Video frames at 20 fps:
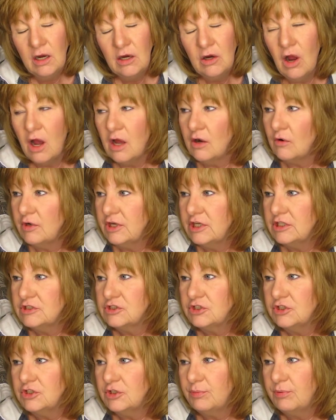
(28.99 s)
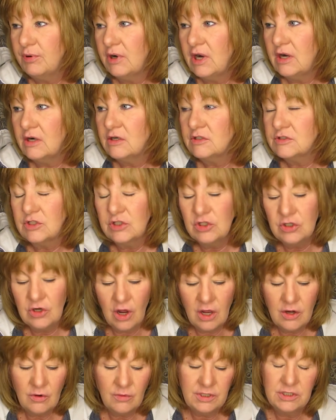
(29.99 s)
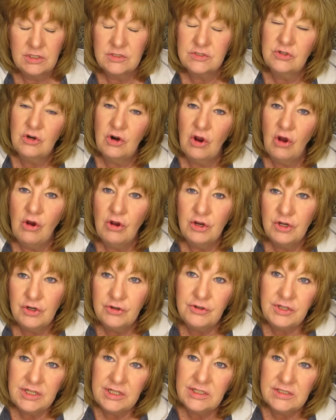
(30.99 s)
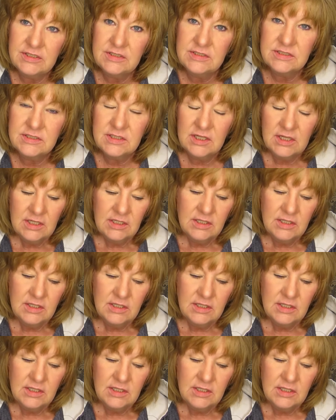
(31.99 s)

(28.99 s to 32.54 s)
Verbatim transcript: God will answer your prayers, and God will answer all your needs.